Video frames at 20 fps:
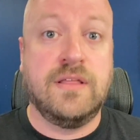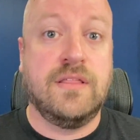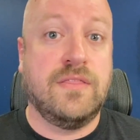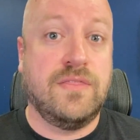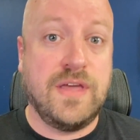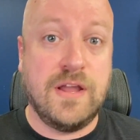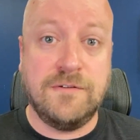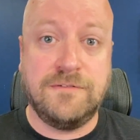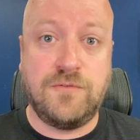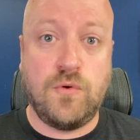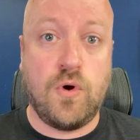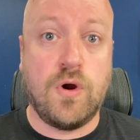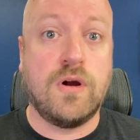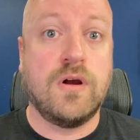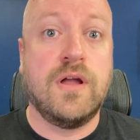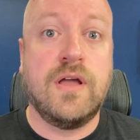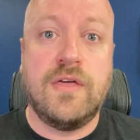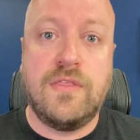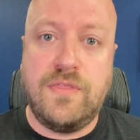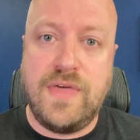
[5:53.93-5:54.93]

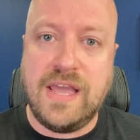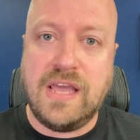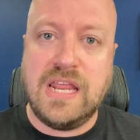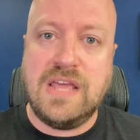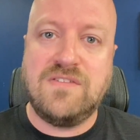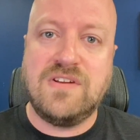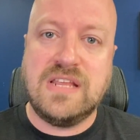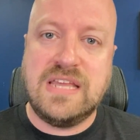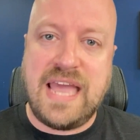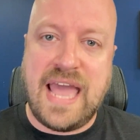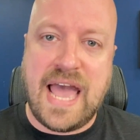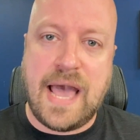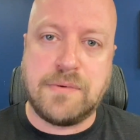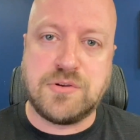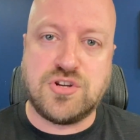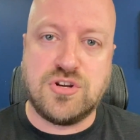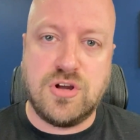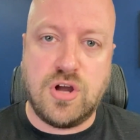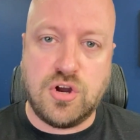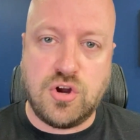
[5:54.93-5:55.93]
Therefore, they can even
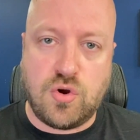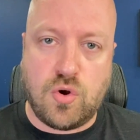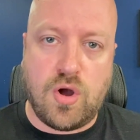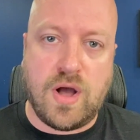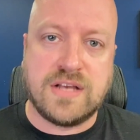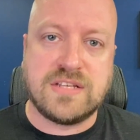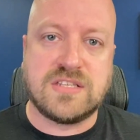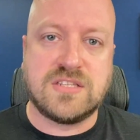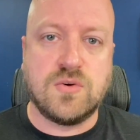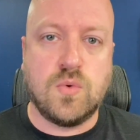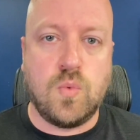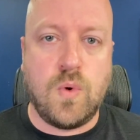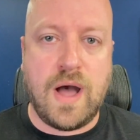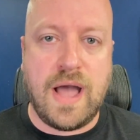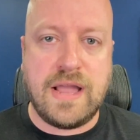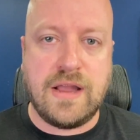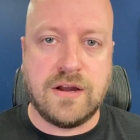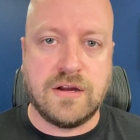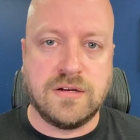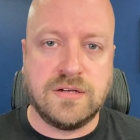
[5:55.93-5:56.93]
capture across the
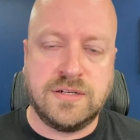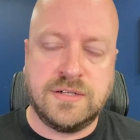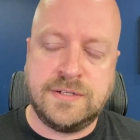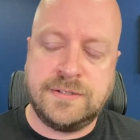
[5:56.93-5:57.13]
wire.